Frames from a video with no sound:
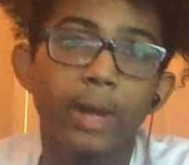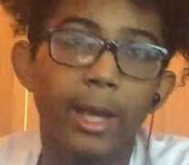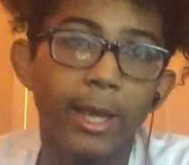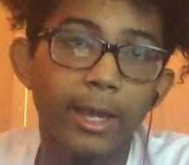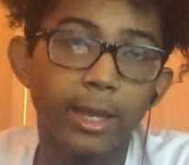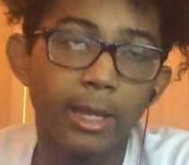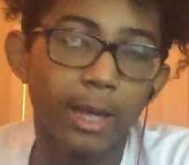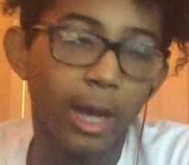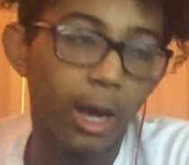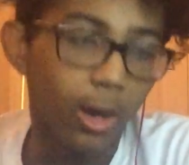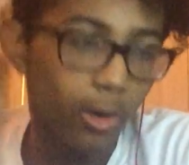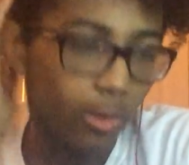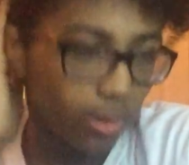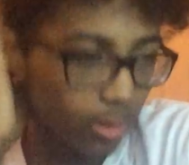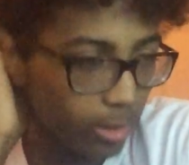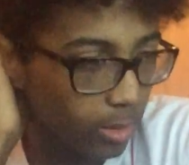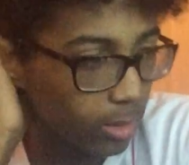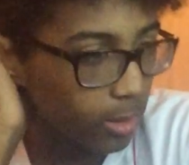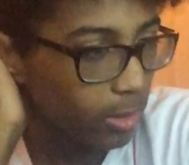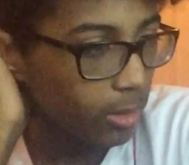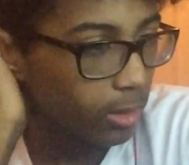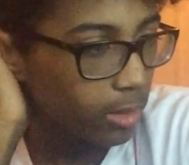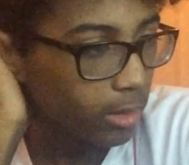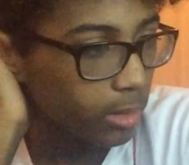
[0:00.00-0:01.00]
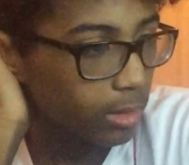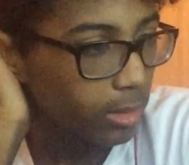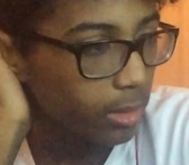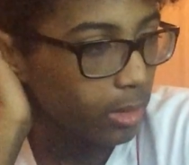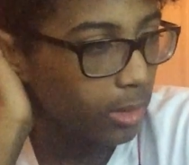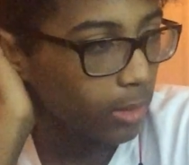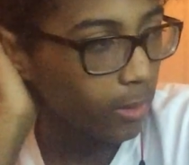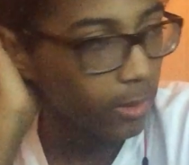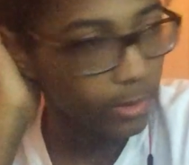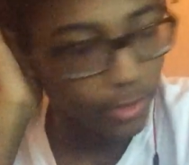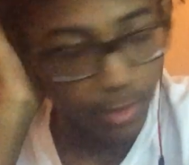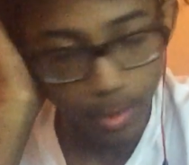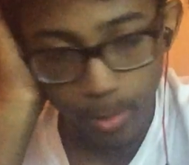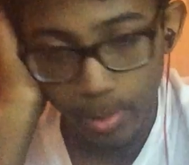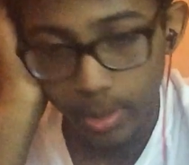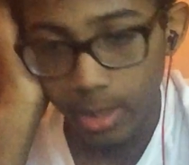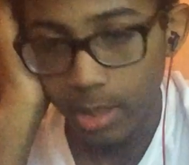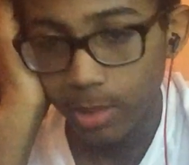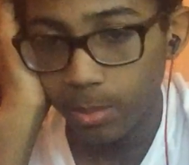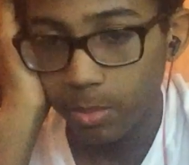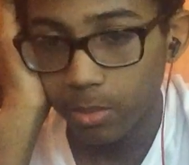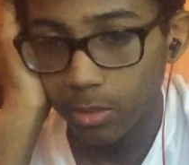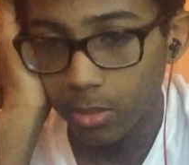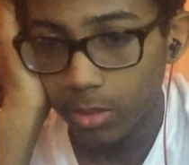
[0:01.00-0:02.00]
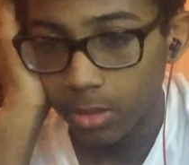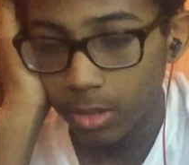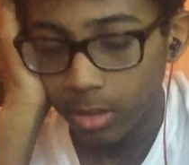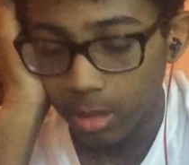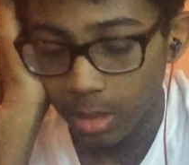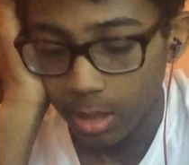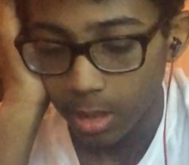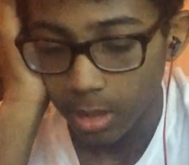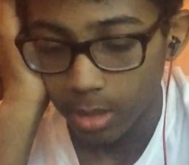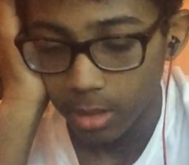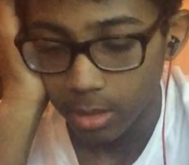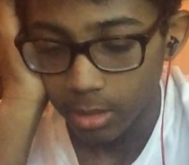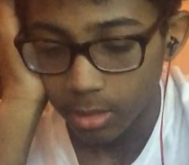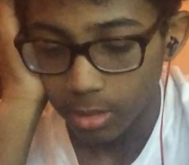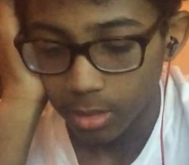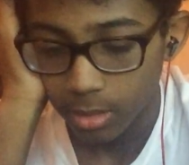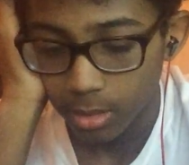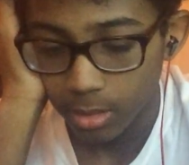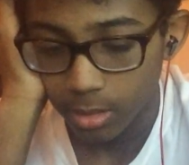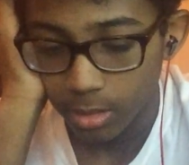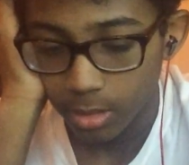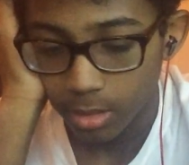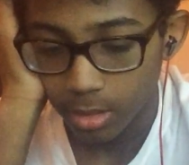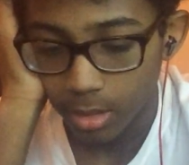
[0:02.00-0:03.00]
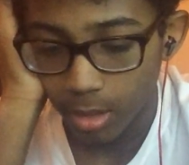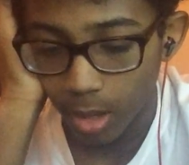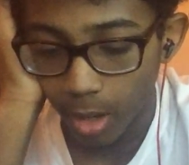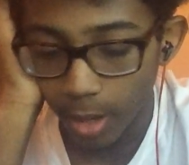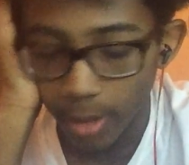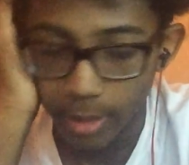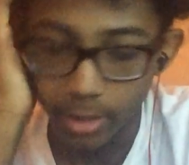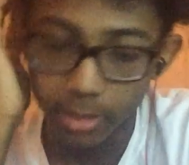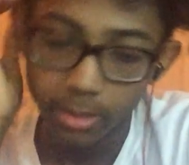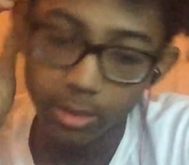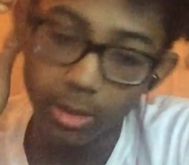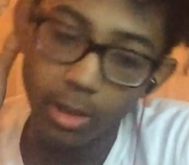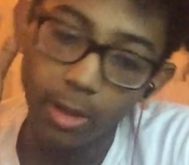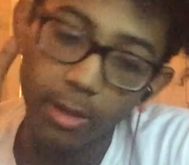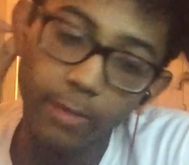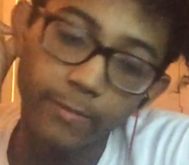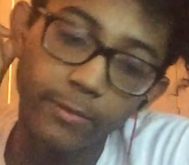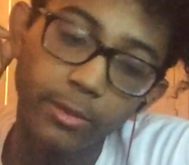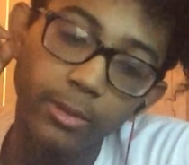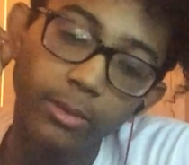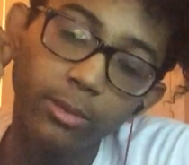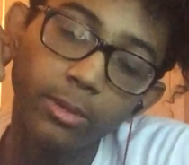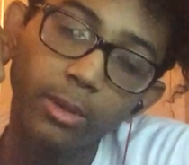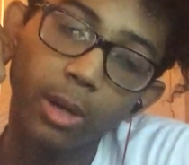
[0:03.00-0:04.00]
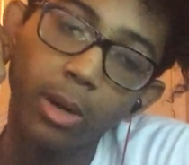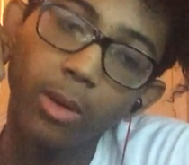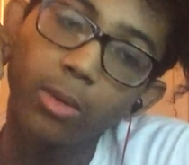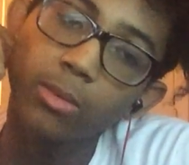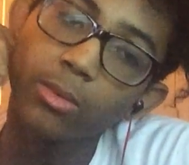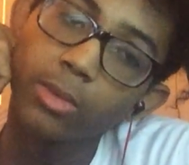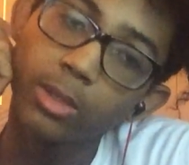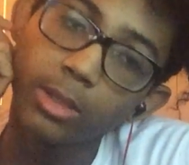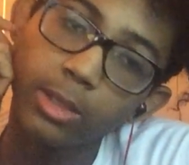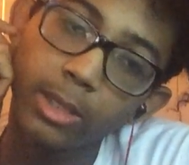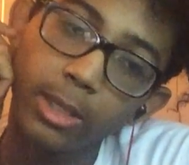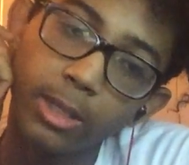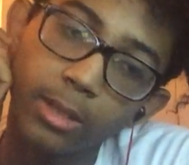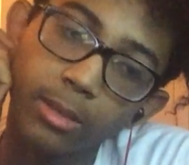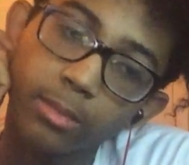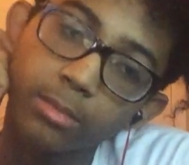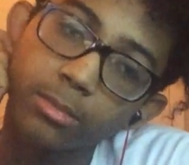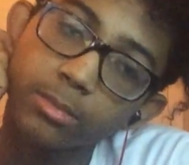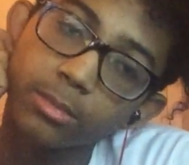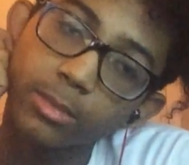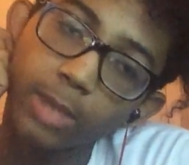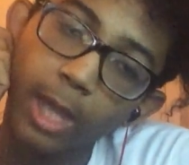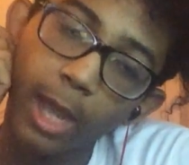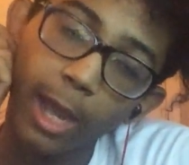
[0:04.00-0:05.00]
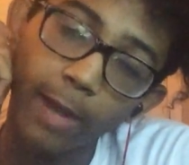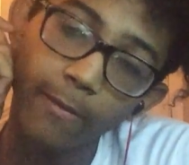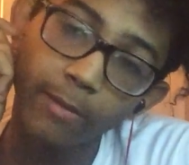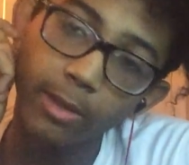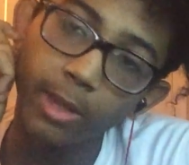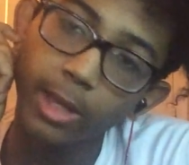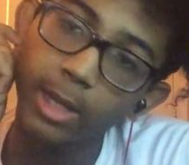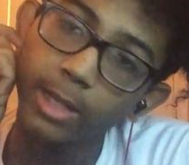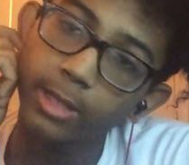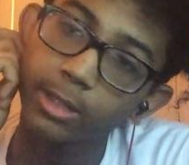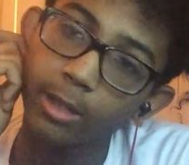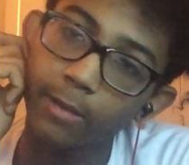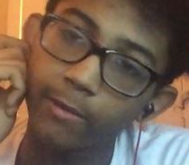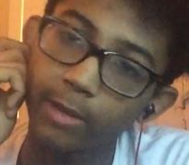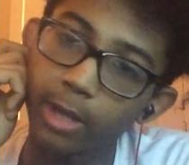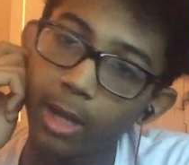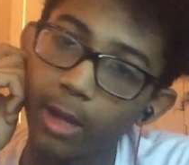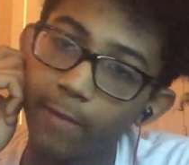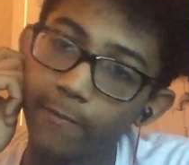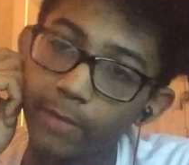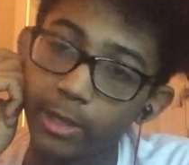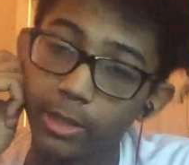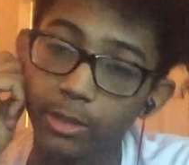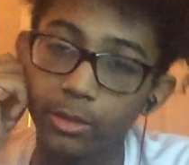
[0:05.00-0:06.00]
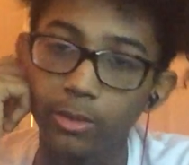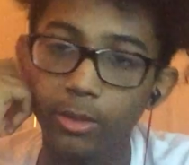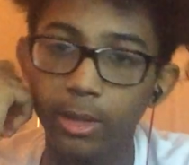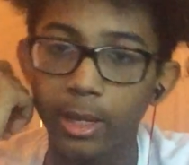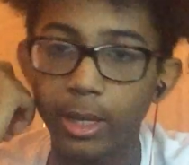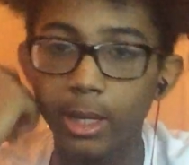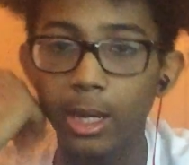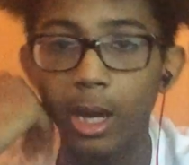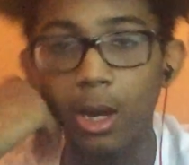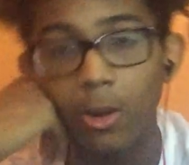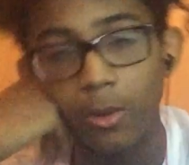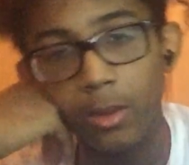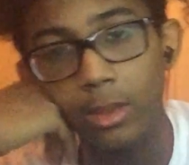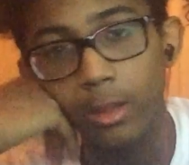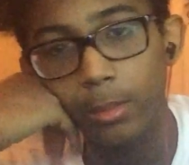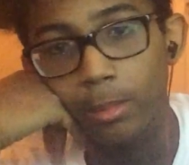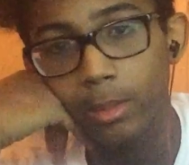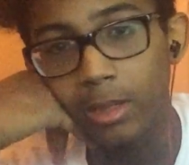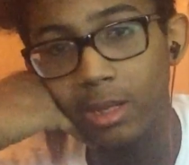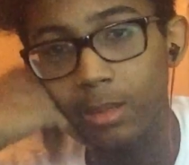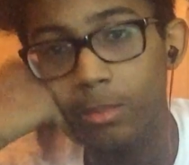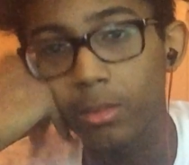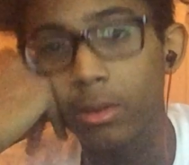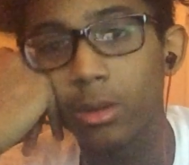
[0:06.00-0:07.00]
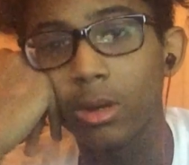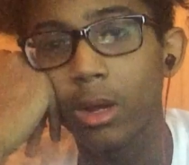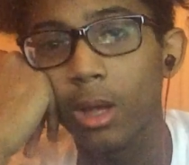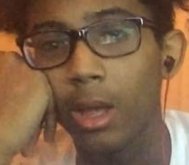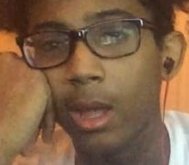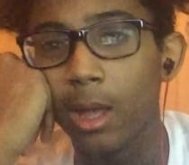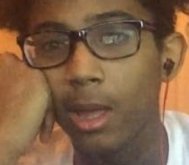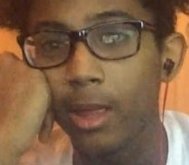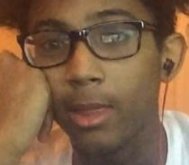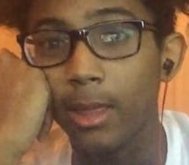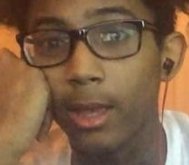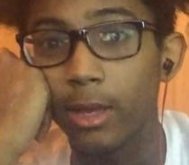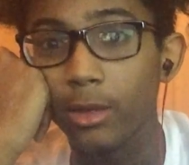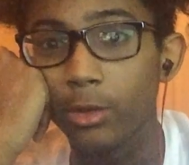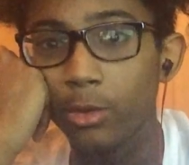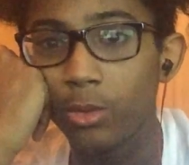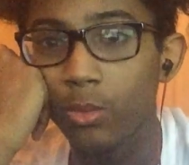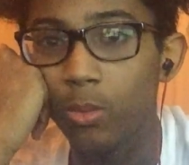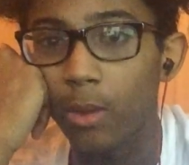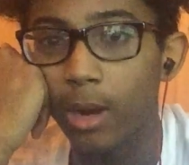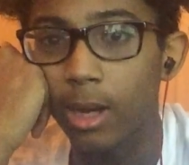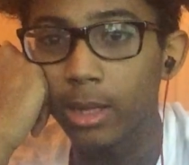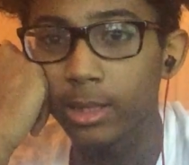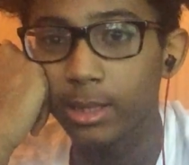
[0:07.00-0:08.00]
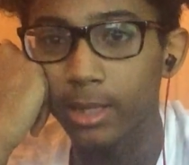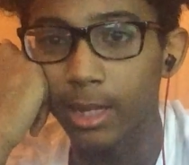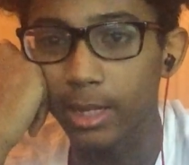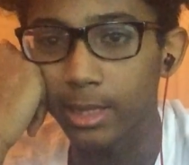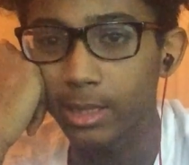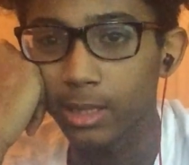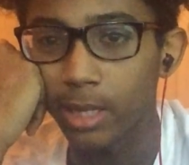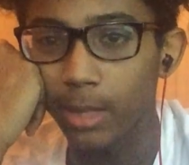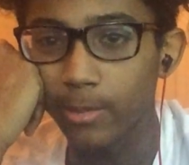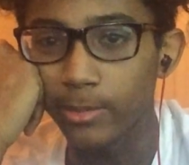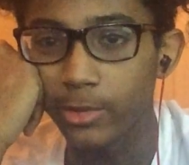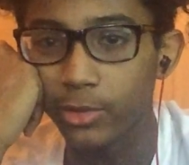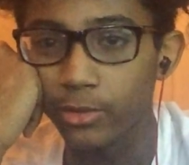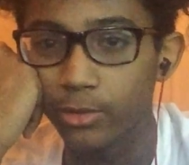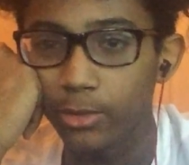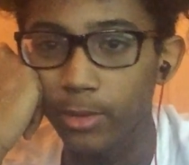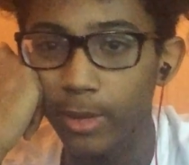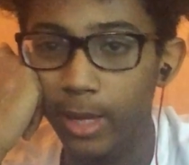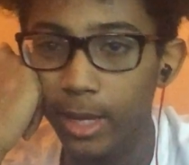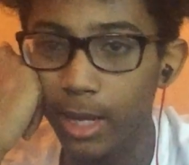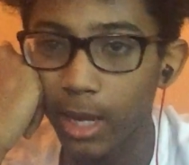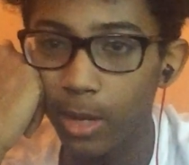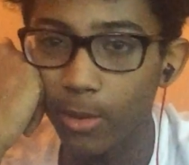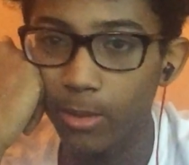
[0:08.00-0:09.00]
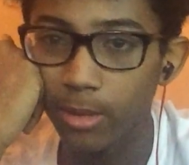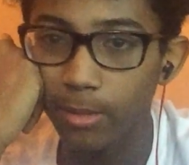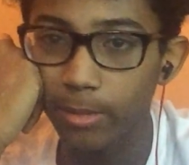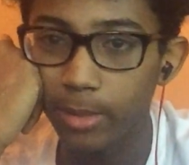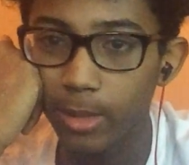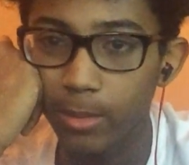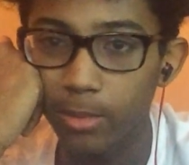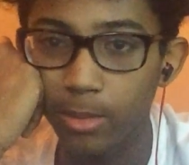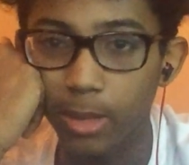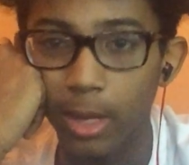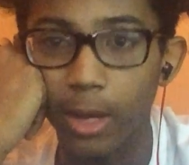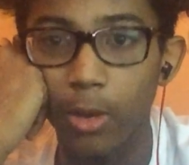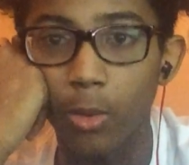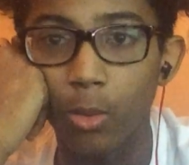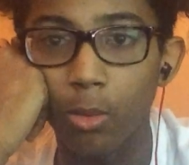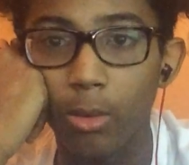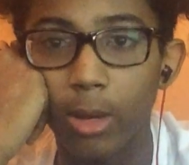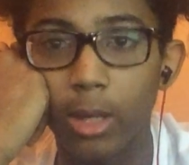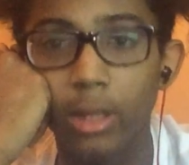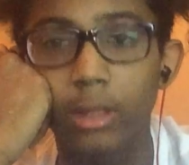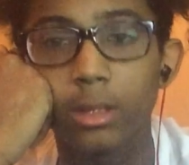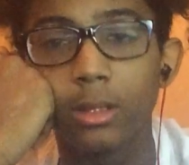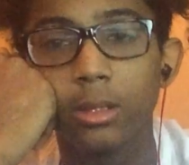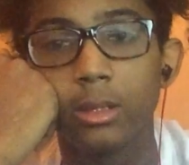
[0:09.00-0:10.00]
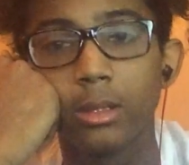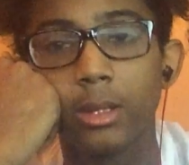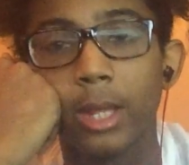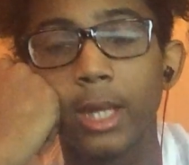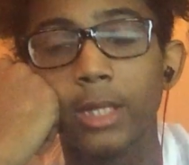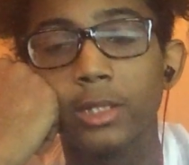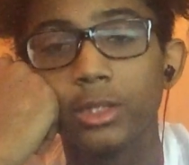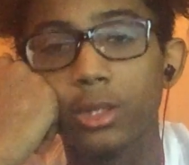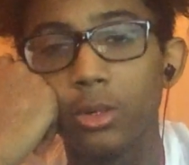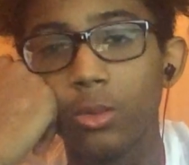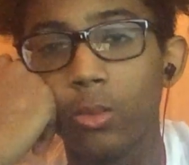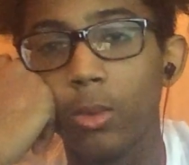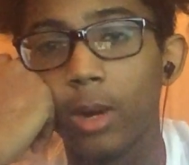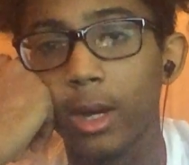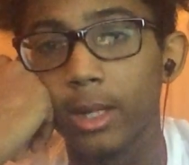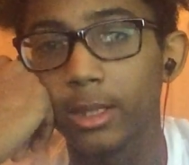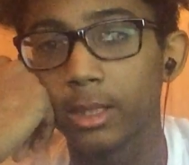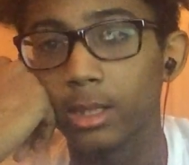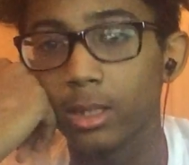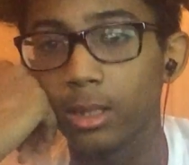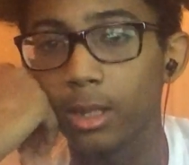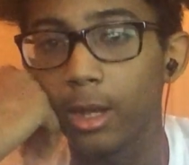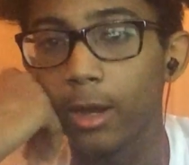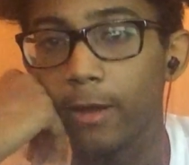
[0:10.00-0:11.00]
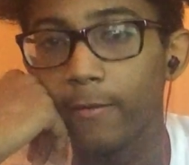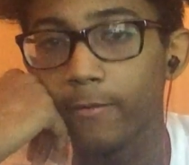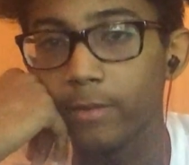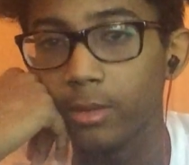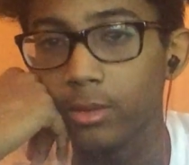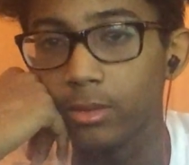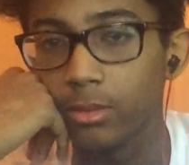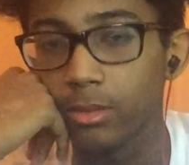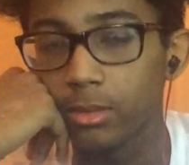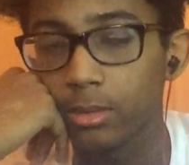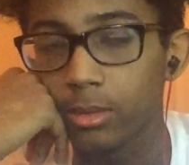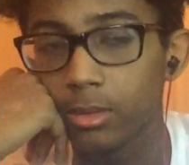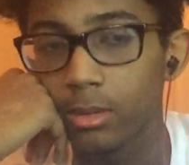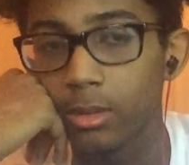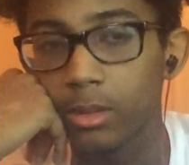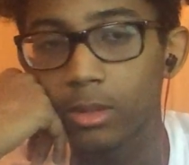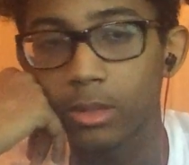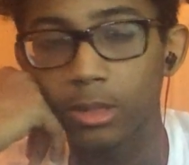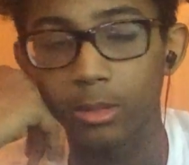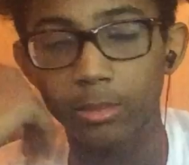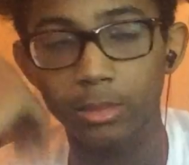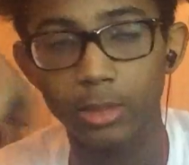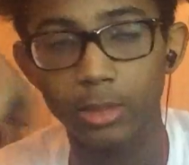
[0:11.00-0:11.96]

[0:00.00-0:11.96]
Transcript: hang out with the people. All right, so if you don't really have a lot of self-confidence, you hang out with the people that you want to accept you. You hang out with the people that you want to love you. You know what I'm